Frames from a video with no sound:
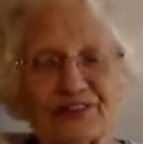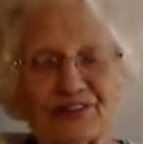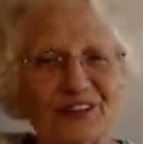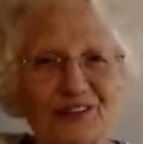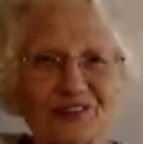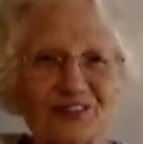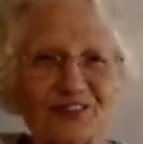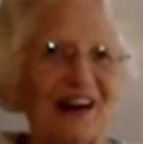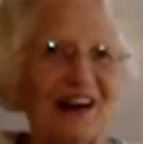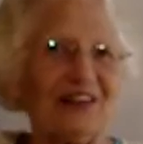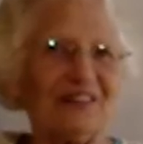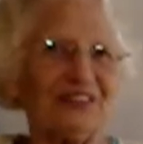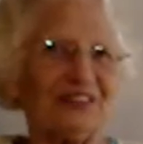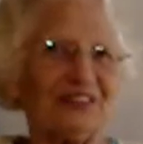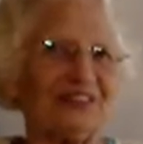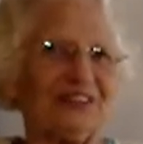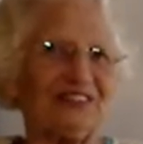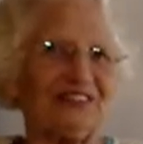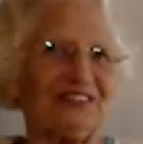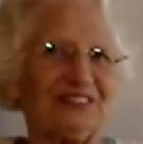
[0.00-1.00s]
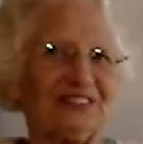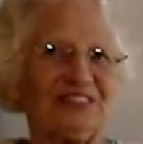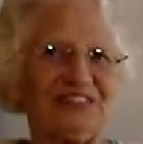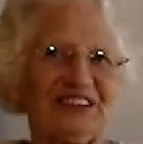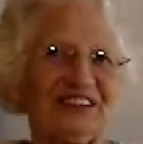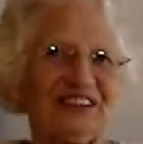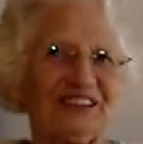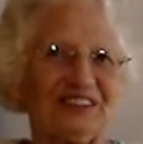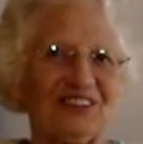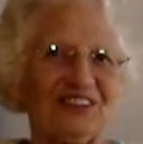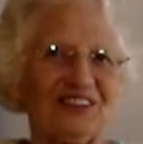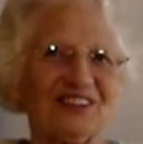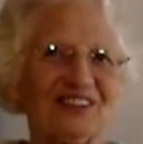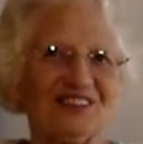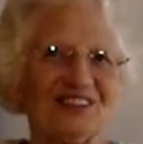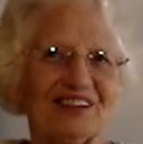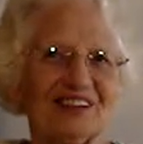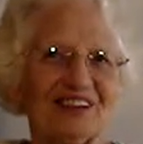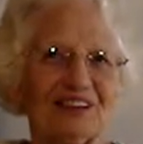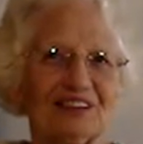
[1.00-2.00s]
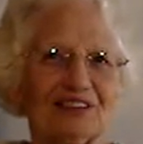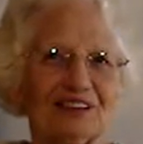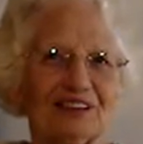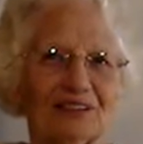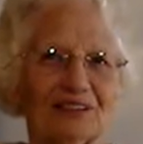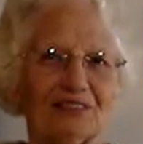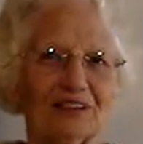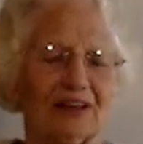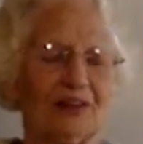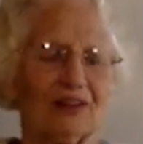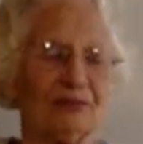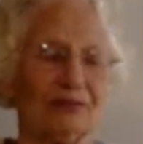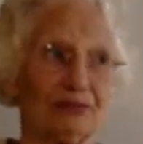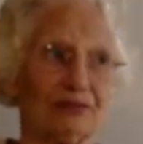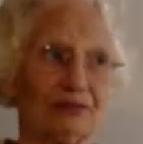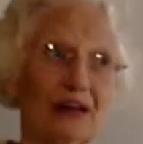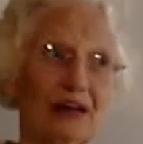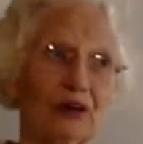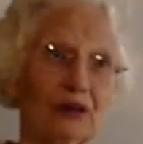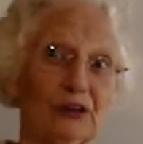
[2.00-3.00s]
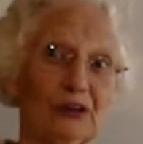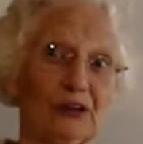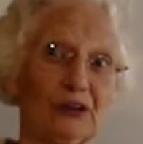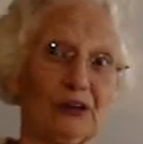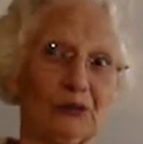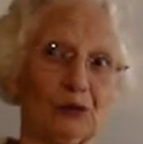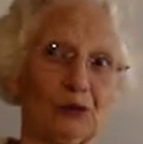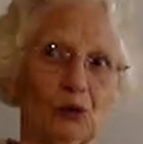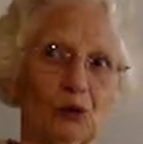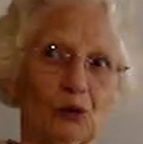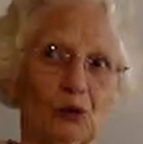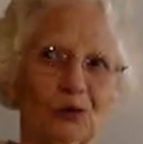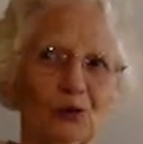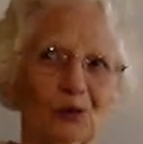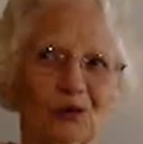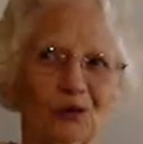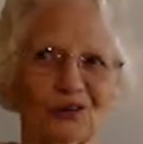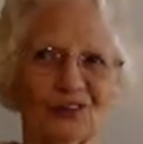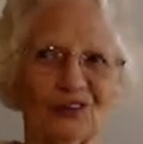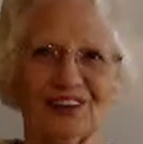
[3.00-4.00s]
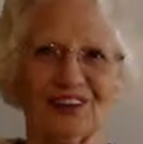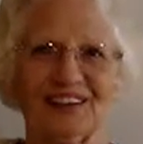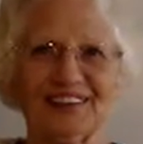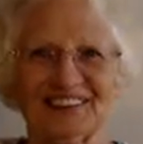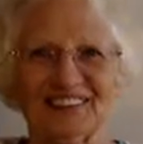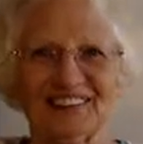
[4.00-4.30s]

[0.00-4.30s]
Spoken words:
these African friends. They were without shoes,